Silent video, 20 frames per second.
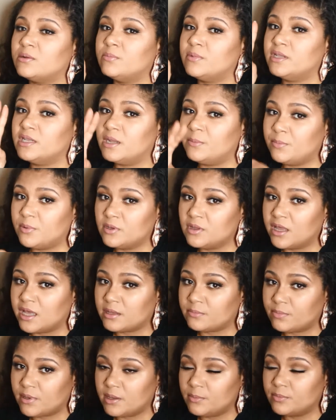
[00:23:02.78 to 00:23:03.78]

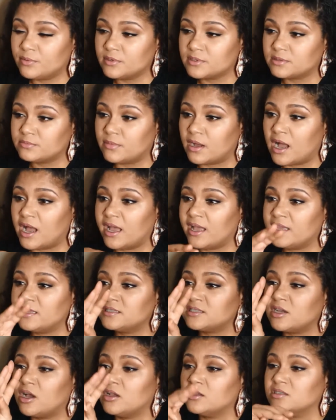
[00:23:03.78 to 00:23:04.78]
manipulate people's
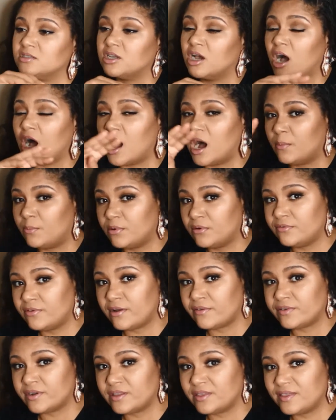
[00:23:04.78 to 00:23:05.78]
minds on top of
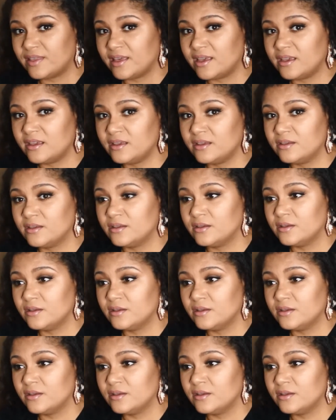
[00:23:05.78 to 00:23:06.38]
everything,